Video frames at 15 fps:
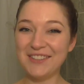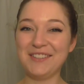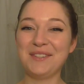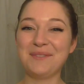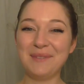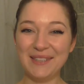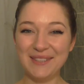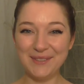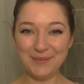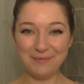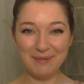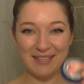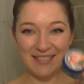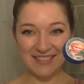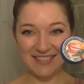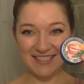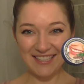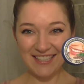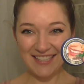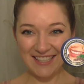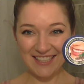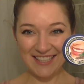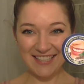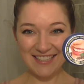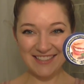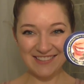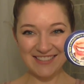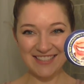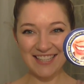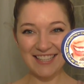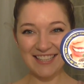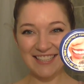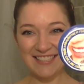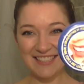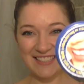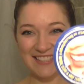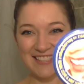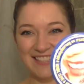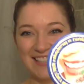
not a normal toothpaste. It looks like this.